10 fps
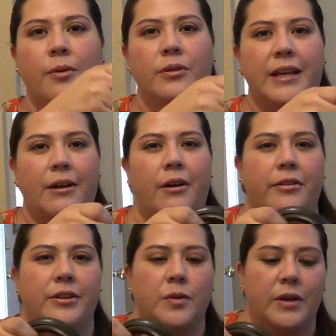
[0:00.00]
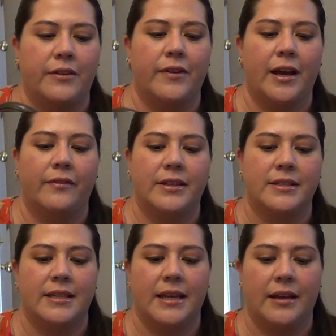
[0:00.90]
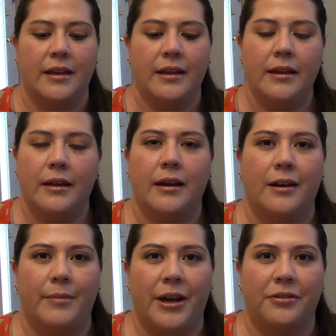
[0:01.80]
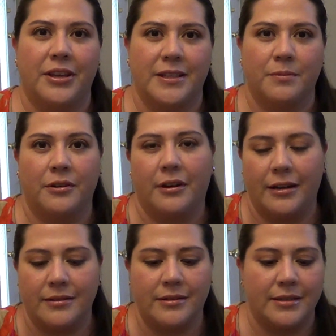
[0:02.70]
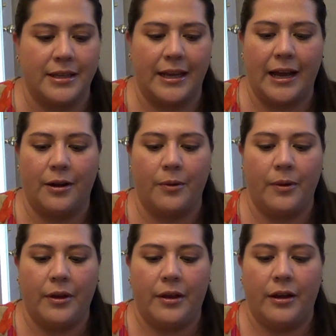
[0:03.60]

hold out on the 25 and see how things progress, and see how